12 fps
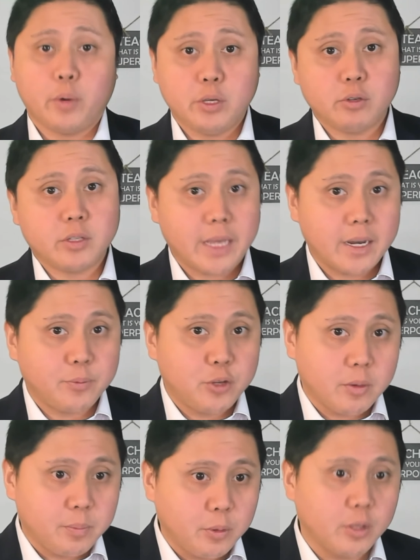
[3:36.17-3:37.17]
when you stand up to
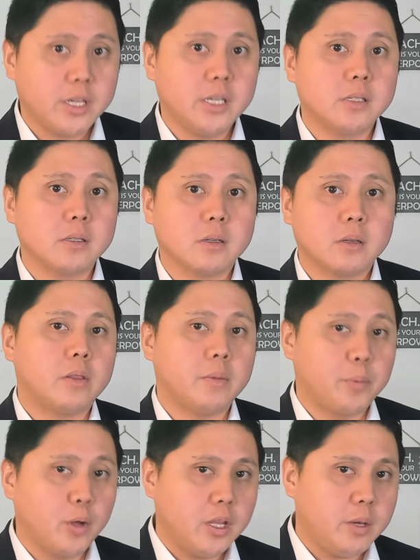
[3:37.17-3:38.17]
your bullies, the
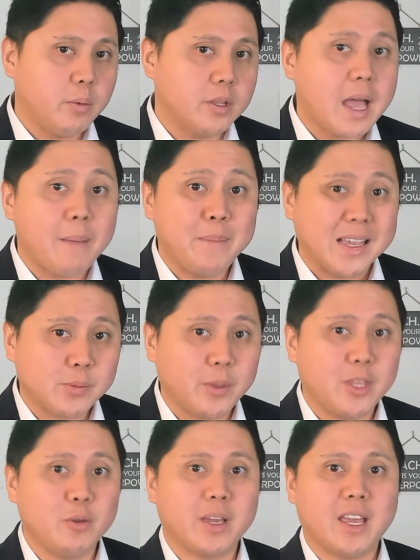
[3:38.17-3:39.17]
bully will not mess
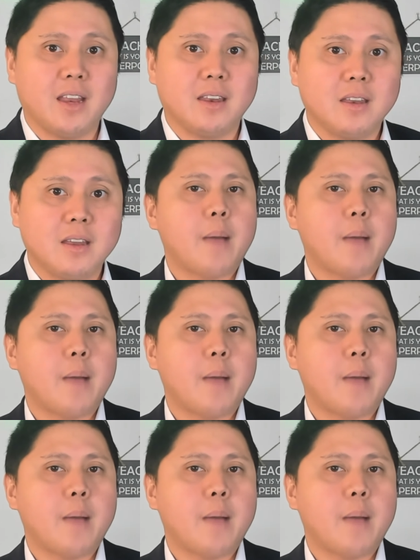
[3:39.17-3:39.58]
with you again.